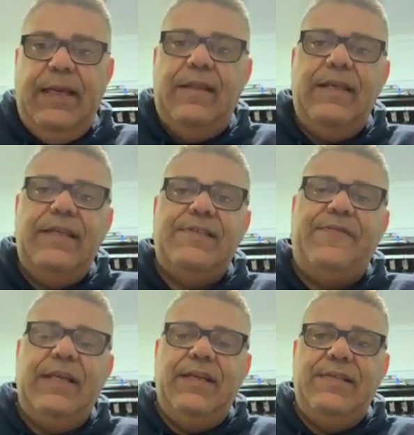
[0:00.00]
Now, these
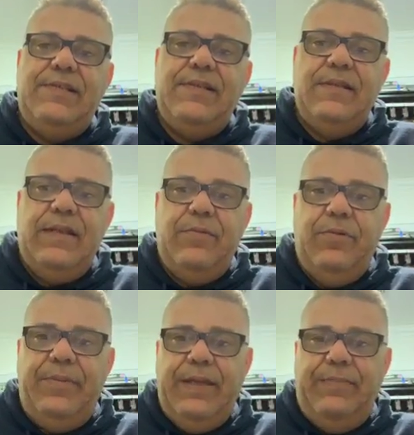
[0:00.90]
figures that
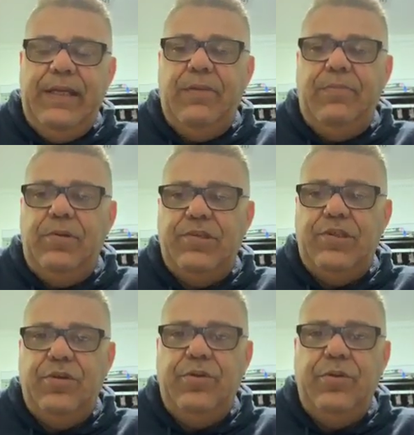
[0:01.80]
will be applicable
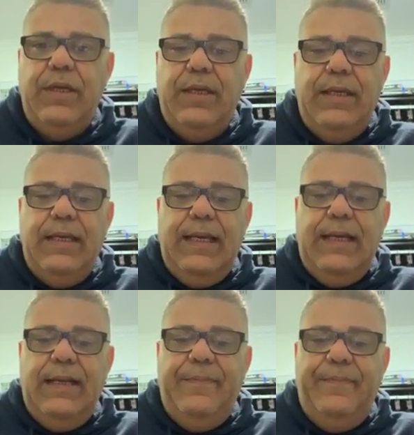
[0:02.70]
to
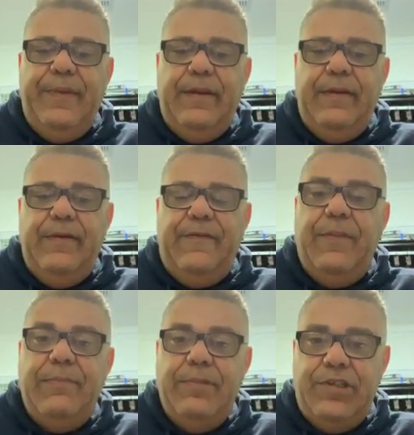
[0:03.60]
for
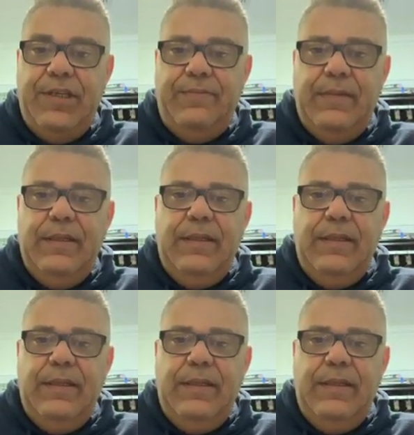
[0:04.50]
membership